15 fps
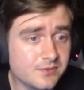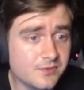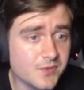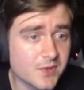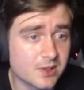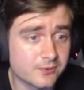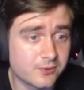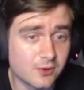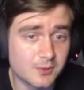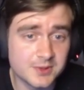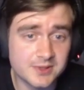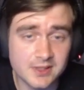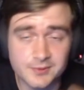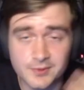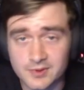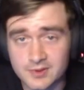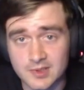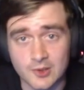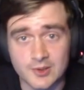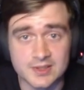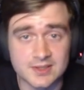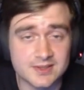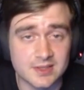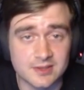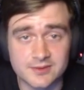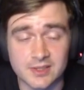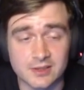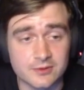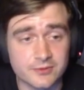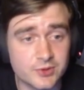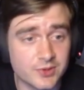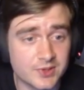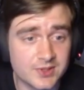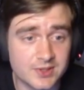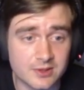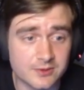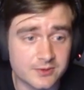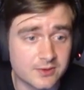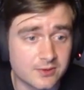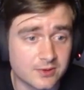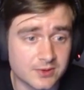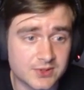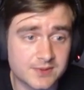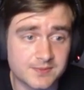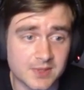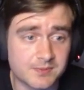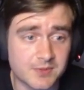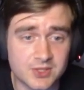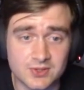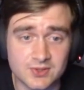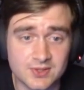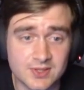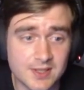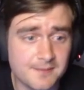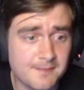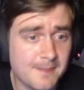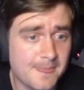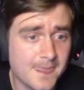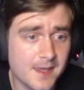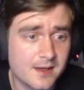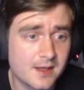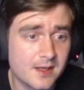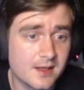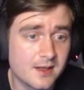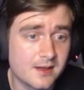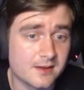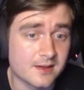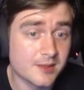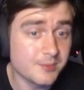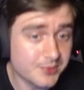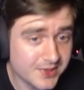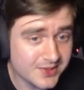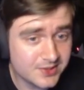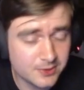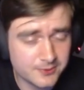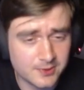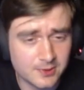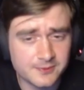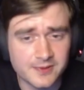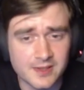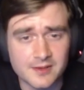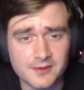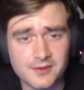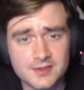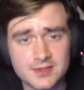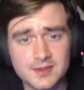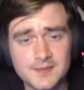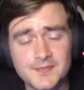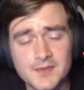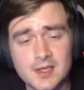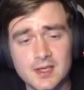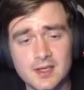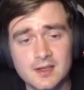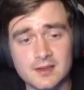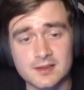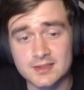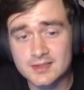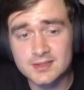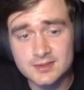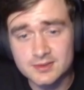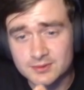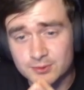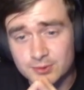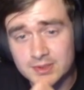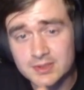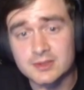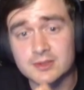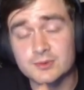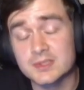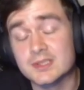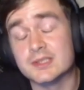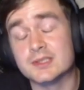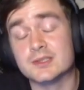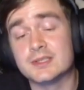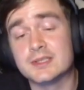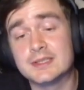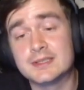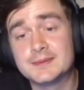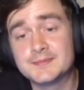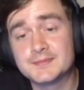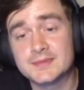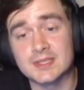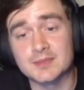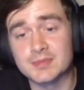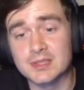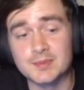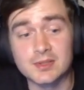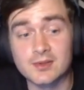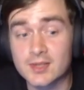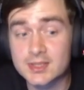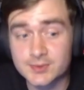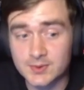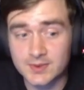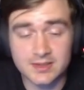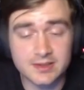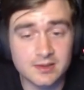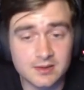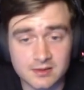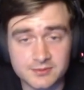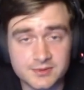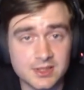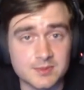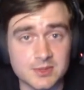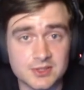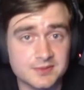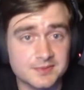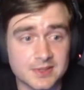Informant Network, our anti-stealth tech of choice here, of course, not much to say. Then Priest of Old Faiths. This is really good here, simply because we're running a lot of demons.